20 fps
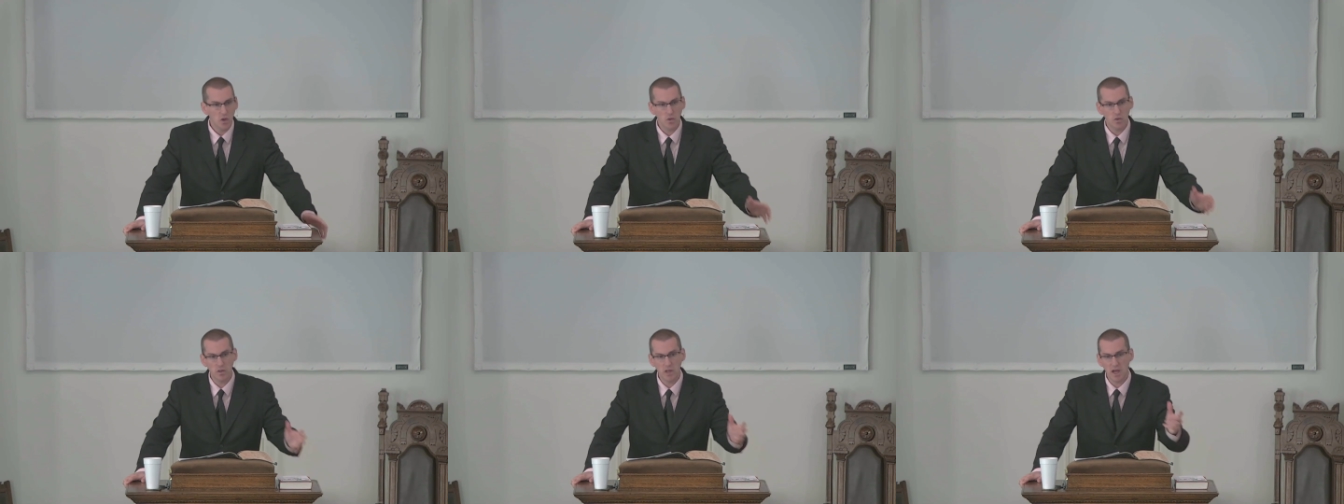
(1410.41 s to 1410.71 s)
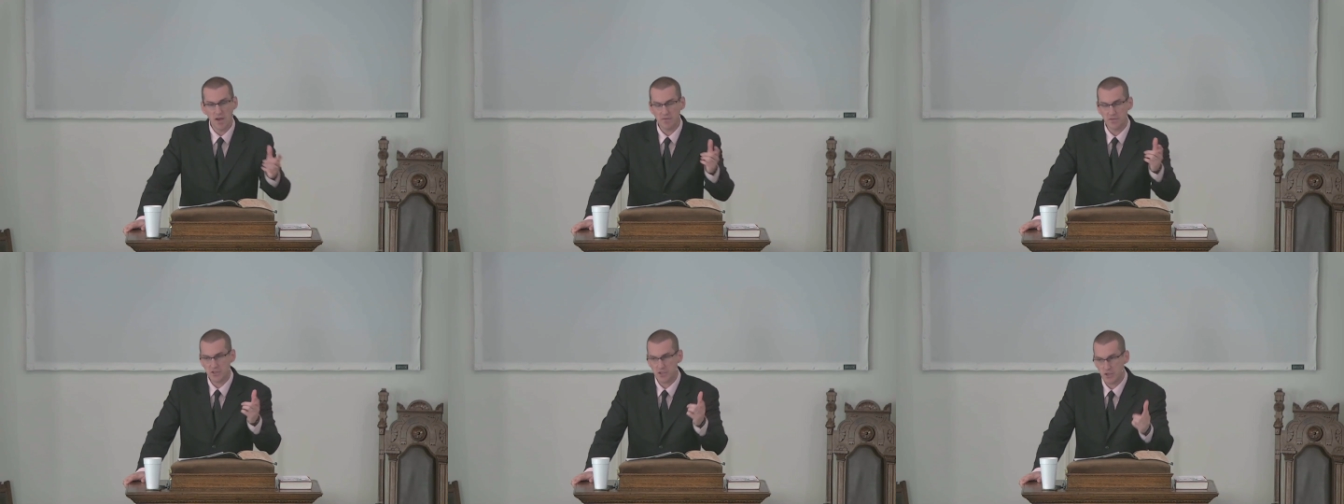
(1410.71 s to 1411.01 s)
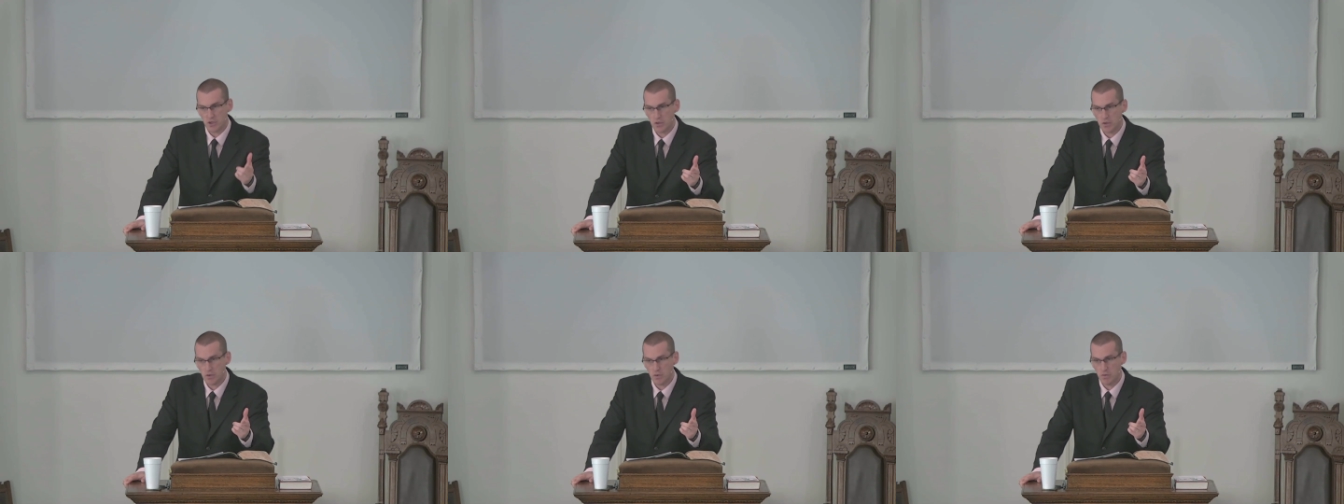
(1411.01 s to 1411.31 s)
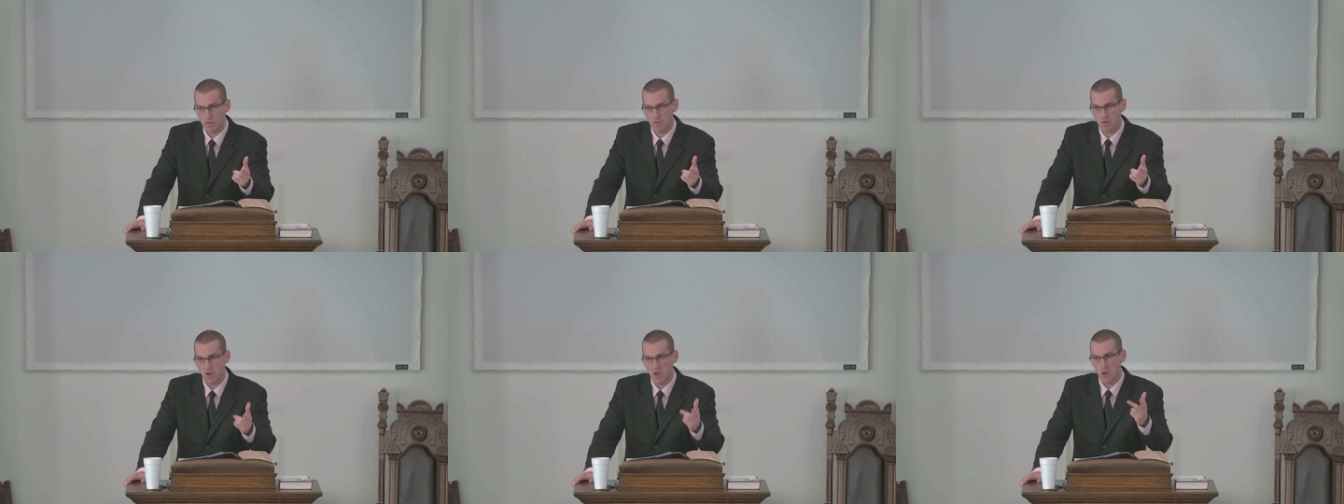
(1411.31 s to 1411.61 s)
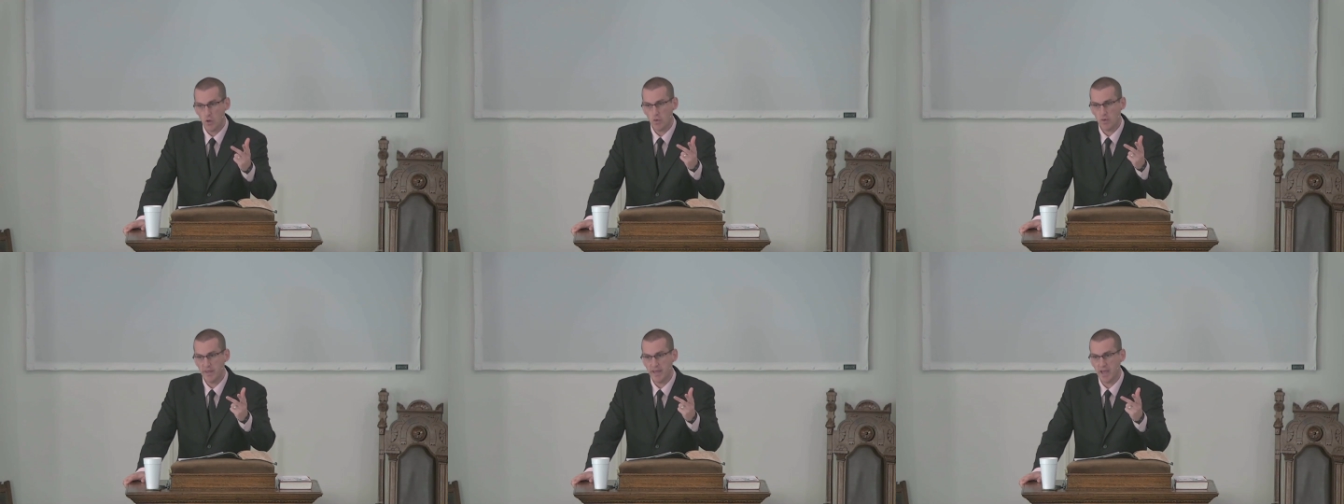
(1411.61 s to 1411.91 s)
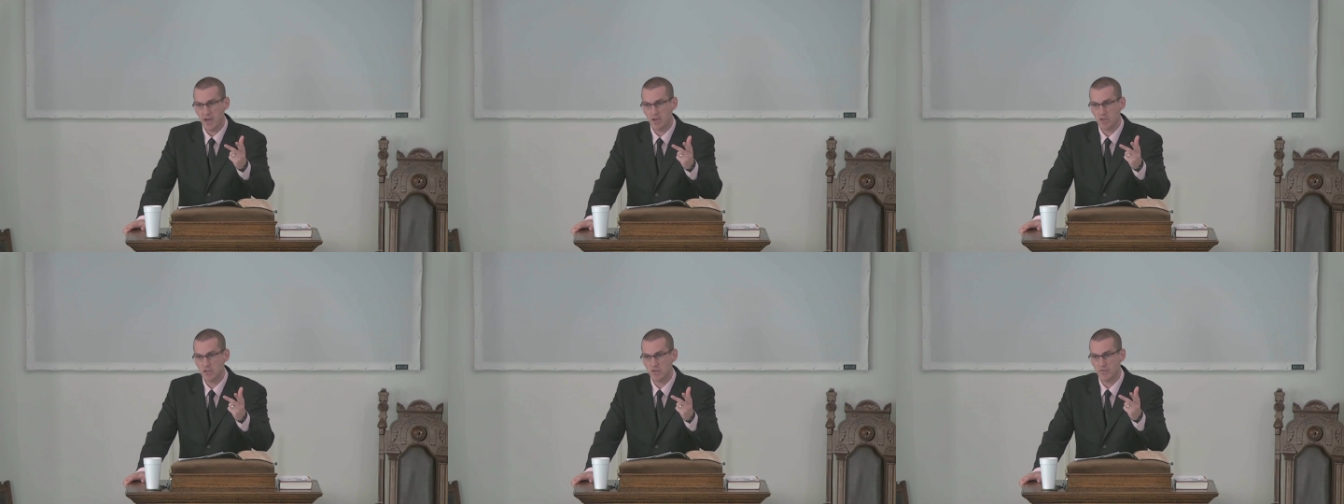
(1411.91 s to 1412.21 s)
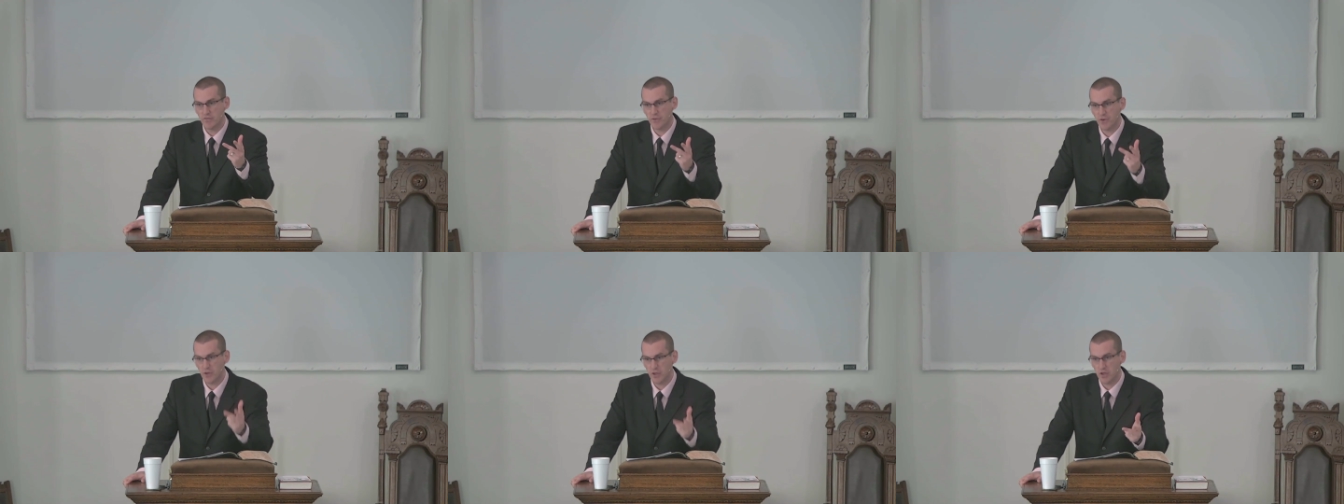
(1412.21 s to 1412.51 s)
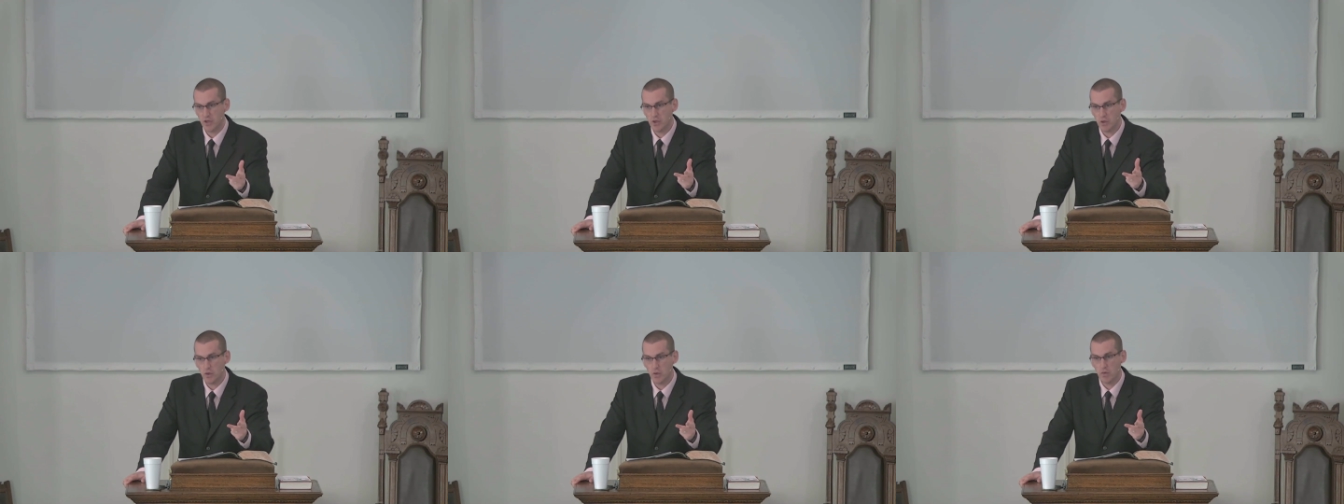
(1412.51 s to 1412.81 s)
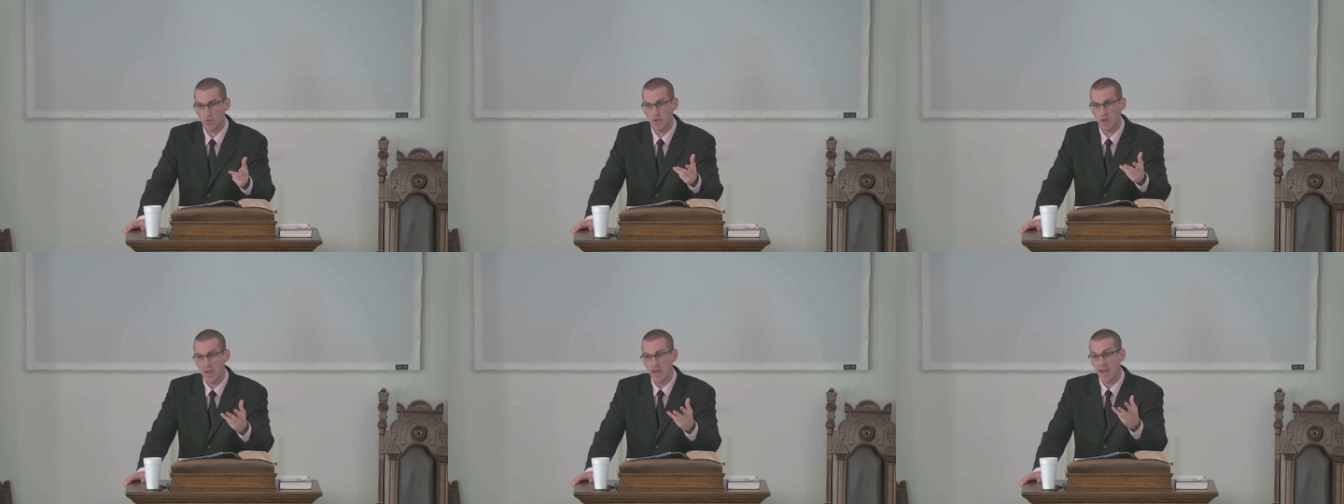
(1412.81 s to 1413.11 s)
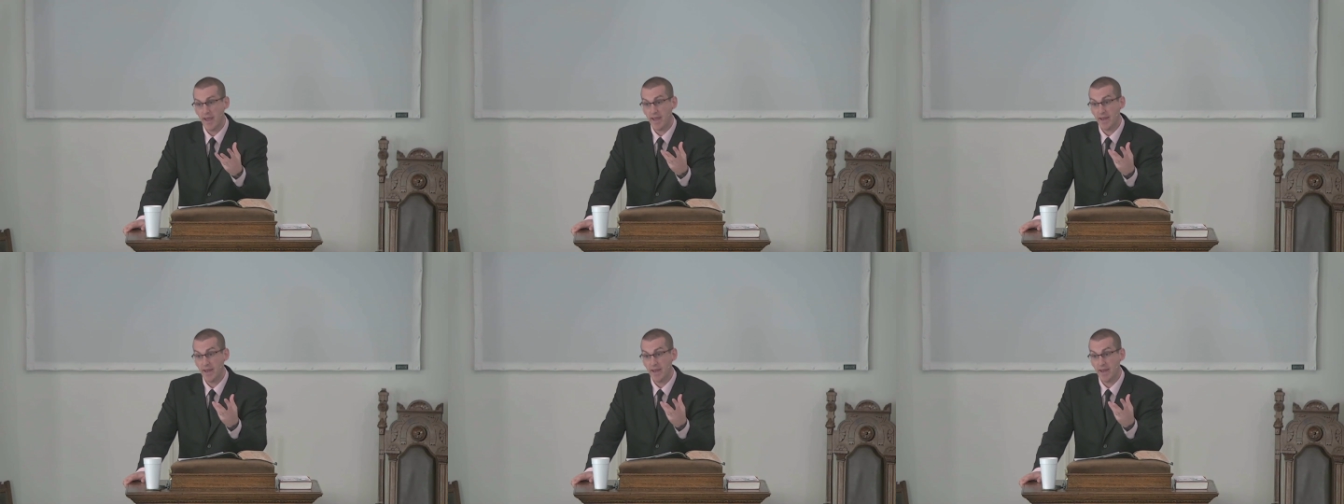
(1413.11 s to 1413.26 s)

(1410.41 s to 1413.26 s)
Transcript: who loves you, who cares for you,